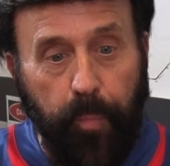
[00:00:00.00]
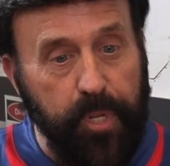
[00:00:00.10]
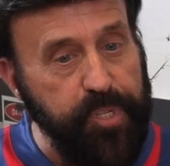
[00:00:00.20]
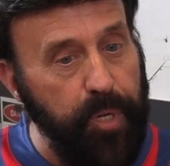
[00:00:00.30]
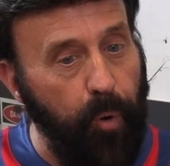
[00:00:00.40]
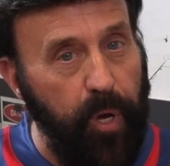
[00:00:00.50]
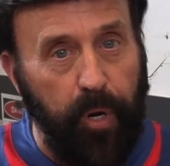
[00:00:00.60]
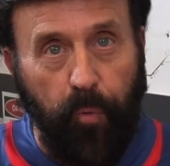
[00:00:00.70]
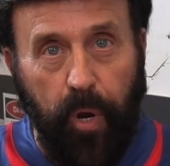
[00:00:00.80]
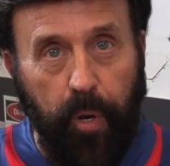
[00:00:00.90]
yeah. But still
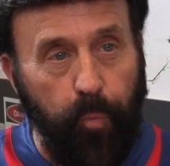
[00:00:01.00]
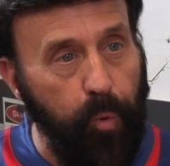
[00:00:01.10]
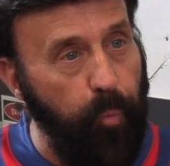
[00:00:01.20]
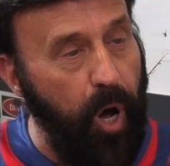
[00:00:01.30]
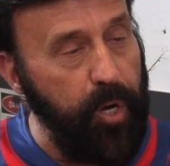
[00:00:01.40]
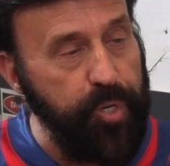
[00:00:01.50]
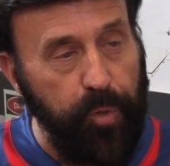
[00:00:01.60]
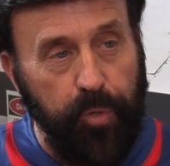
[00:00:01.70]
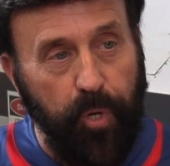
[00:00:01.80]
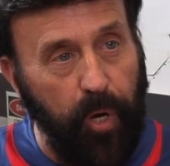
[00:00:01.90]
integrated with
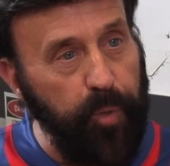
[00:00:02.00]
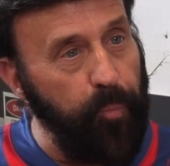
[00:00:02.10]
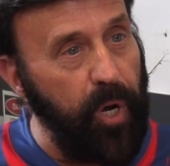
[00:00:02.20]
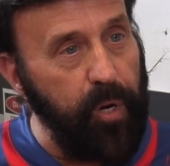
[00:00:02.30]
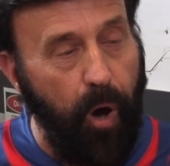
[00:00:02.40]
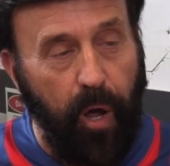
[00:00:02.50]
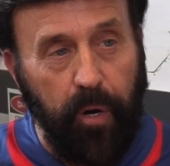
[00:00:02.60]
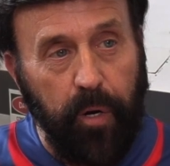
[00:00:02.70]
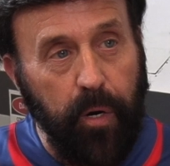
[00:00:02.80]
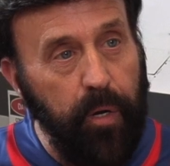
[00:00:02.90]
YSU and Dr. Brett
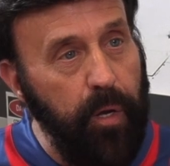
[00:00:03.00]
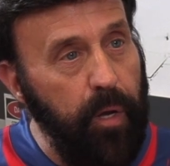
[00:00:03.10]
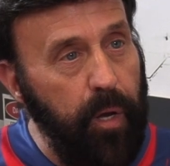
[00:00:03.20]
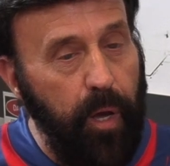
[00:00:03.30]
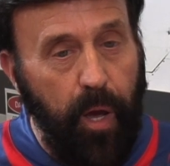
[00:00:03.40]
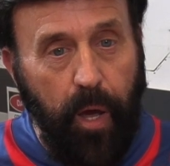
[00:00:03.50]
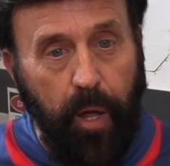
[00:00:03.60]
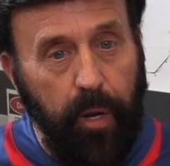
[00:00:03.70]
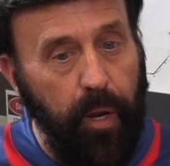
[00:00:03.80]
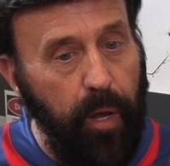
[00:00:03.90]
Connor.
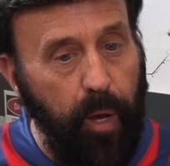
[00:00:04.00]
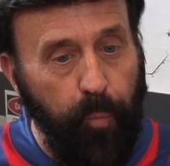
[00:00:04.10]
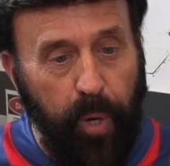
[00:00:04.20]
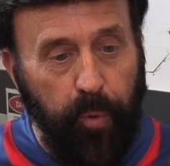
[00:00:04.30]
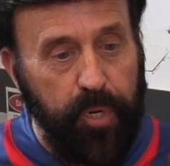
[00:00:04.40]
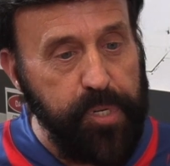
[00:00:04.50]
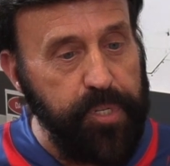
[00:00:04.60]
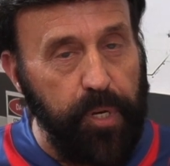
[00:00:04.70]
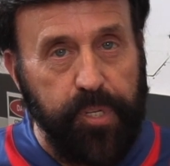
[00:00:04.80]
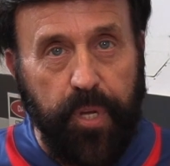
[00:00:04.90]
And we were
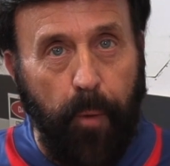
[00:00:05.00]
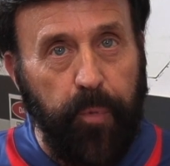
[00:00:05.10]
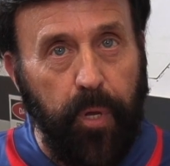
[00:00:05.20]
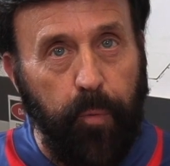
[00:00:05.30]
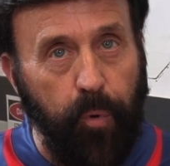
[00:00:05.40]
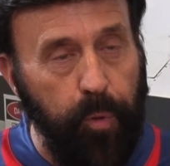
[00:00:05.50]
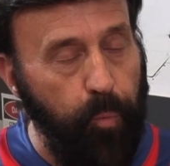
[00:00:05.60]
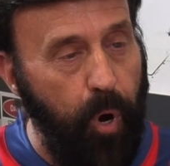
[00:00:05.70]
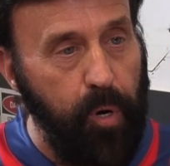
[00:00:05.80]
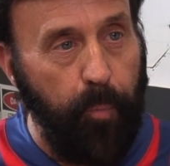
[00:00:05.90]
just accepted with
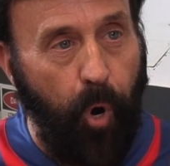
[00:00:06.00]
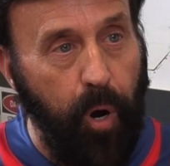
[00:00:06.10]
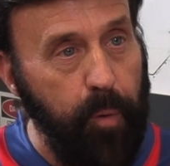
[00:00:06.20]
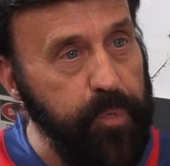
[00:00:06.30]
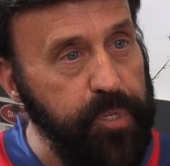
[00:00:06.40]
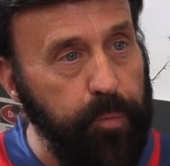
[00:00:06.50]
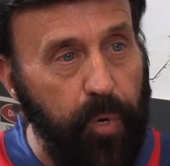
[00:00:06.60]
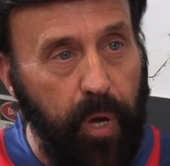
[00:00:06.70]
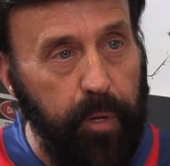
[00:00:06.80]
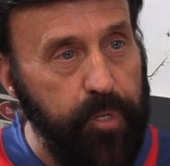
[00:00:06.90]
welcome arms.
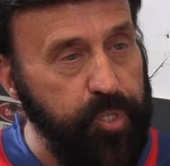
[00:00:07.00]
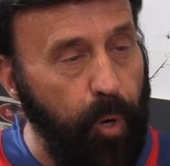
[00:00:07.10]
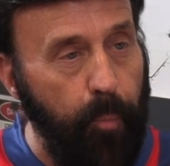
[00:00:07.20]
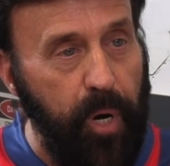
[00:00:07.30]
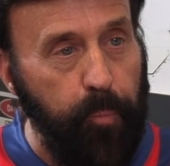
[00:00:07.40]
We had so many